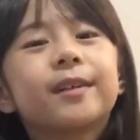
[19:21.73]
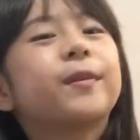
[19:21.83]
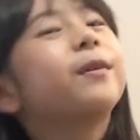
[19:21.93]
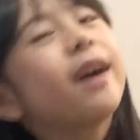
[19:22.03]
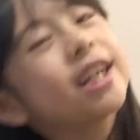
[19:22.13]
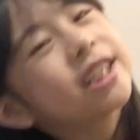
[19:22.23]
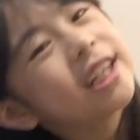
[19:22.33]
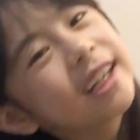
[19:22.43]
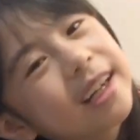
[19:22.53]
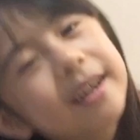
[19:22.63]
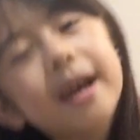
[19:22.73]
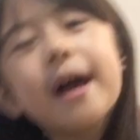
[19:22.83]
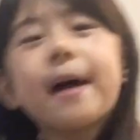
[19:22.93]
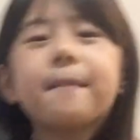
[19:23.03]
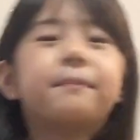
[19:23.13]
Thank you guys for
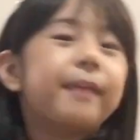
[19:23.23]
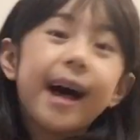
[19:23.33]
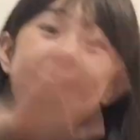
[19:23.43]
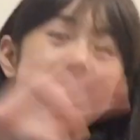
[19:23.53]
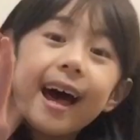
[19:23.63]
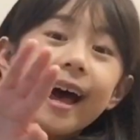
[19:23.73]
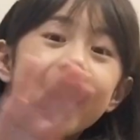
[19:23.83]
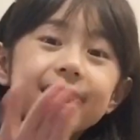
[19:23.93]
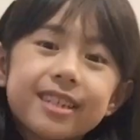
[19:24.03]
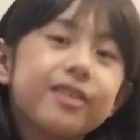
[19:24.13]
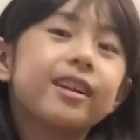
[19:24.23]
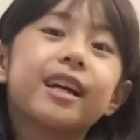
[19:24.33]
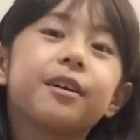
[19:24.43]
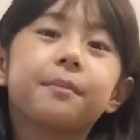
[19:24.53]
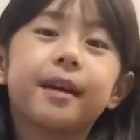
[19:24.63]
watching, and
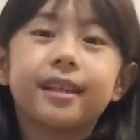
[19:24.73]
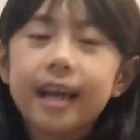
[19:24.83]
bye!